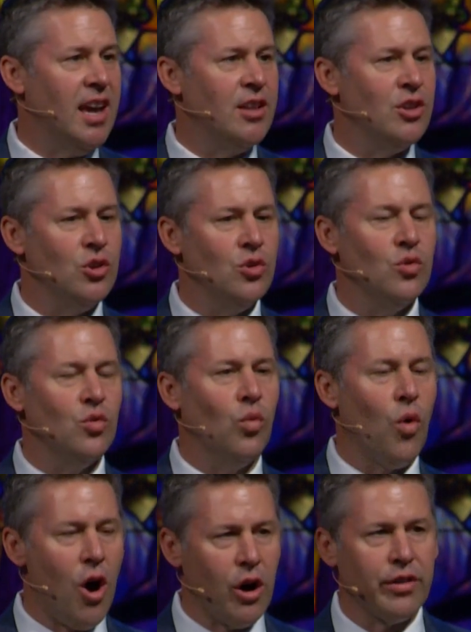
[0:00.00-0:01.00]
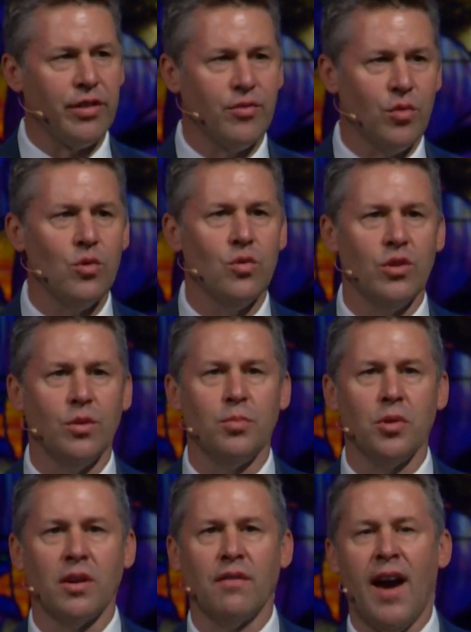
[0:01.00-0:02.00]
and you walk through the
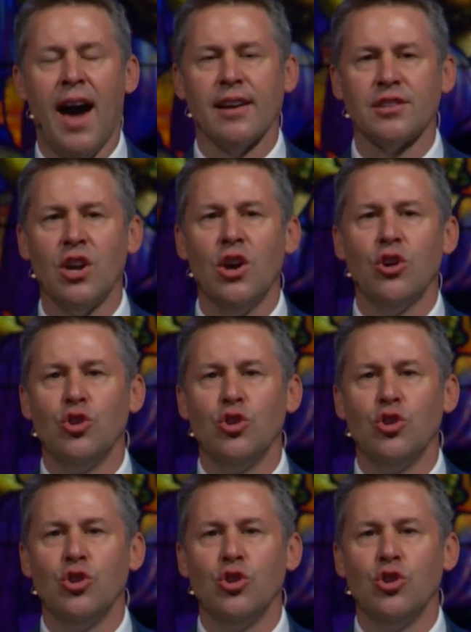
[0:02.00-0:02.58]
book of Acts,